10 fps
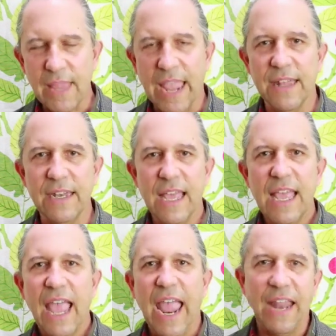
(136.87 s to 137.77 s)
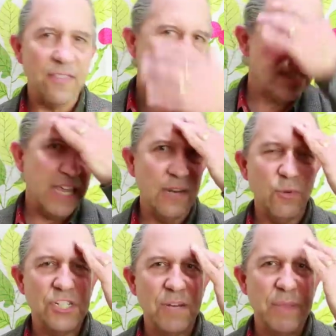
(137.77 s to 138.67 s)
And the
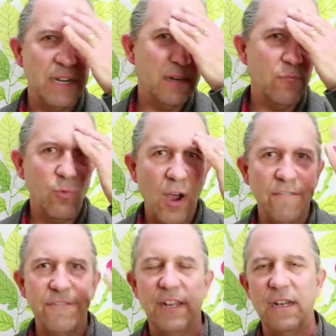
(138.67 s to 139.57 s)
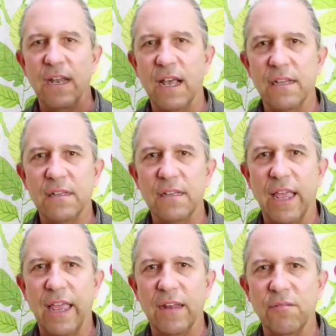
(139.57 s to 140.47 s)
skin, which had been rough and
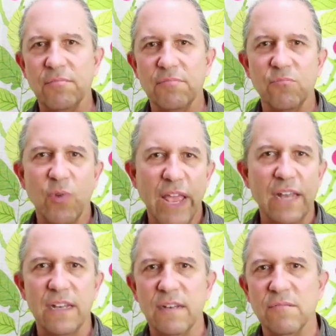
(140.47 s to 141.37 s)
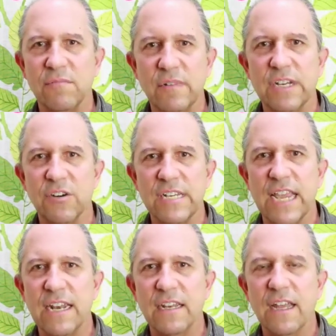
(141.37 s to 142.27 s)
red and
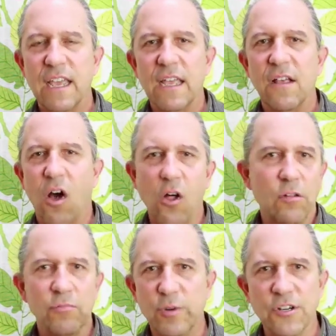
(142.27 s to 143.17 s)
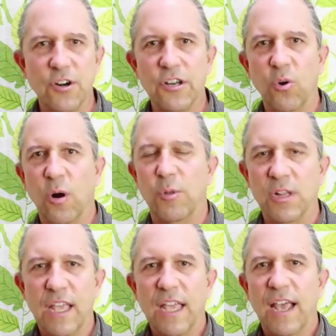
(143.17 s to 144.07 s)
irritated, all returned to
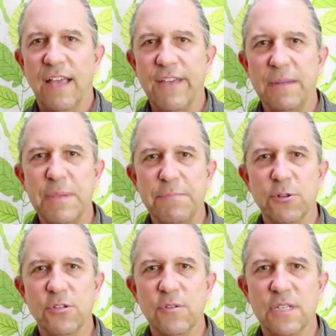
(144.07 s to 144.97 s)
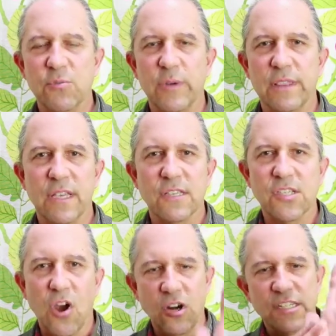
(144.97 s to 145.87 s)
normal. I've had people do this with
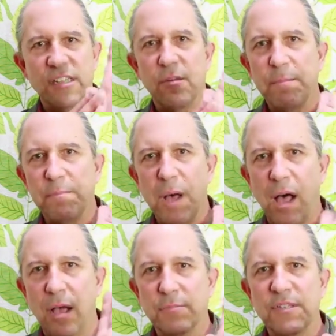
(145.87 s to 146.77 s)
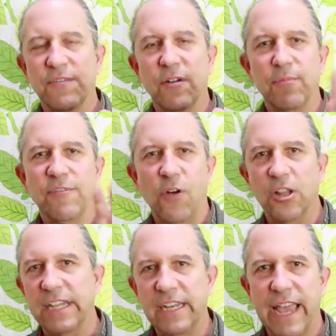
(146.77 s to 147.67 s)
scars in their palms from
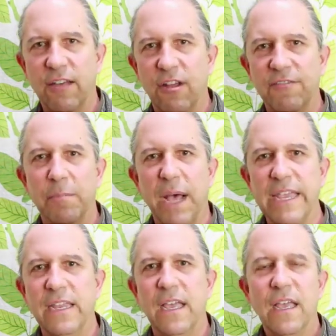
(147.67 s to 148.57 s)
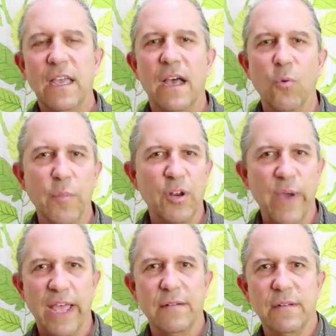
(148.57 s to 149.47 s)
falling down off a bike, a woman
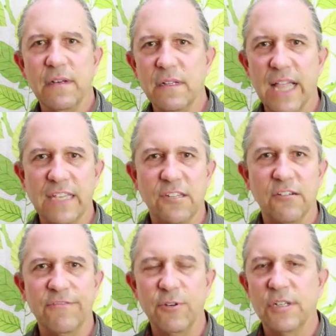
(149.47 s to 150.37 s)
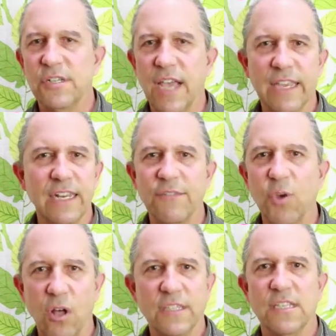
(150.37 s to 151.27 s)
who had glass in her foot. I can give
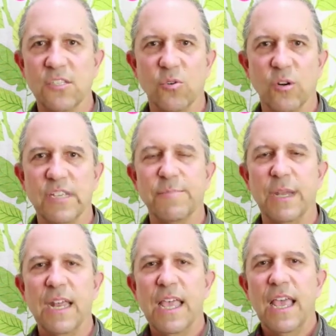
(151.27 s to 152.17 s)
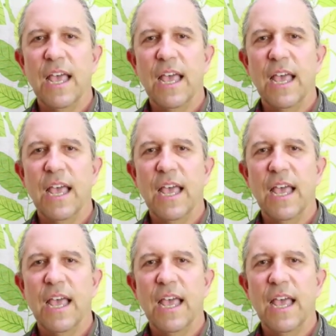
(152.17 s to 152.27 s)
you all these stories, but